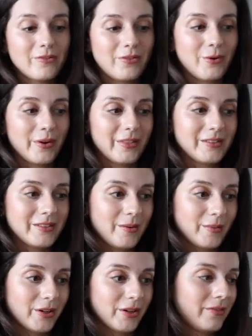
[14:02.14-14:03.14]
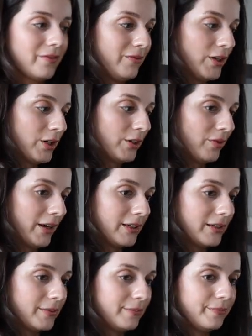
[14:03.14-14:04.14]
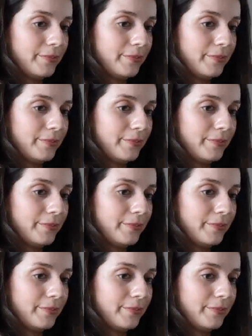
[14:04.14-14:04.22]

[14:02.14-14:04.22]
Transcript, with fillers: for the summer, very random,